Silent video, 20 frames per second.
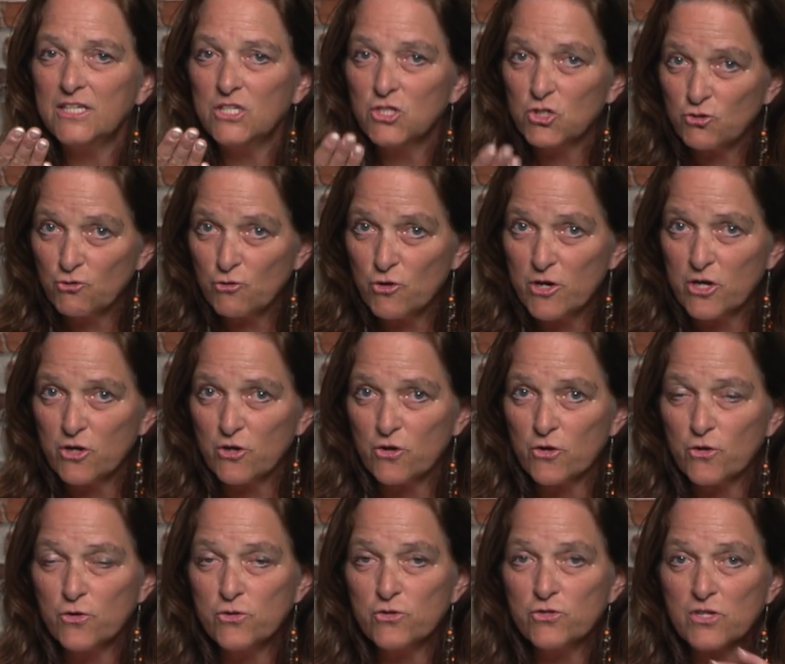
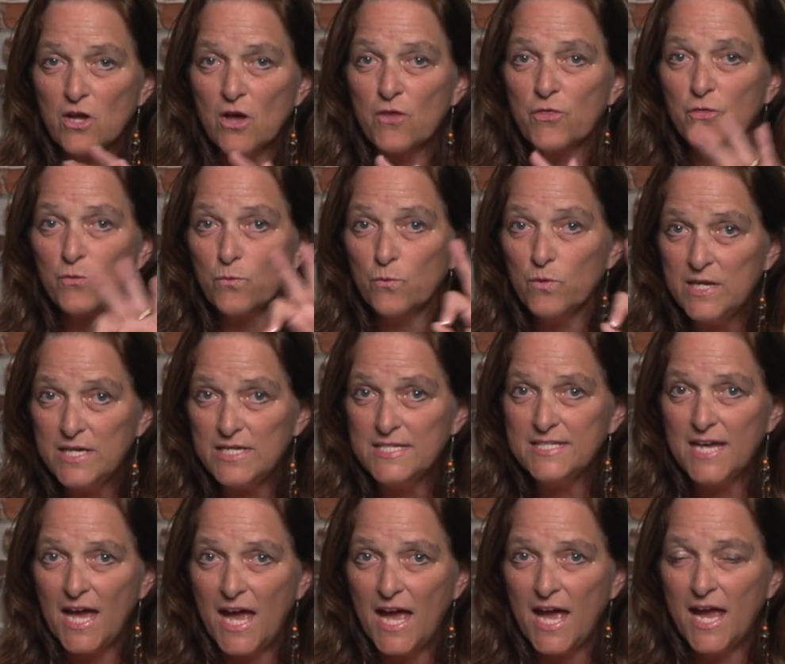triggers a
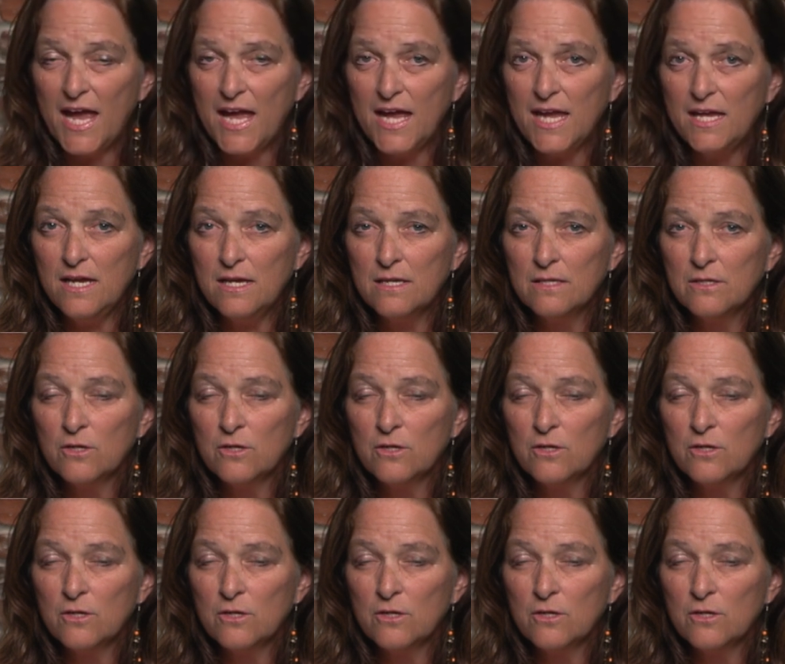3-day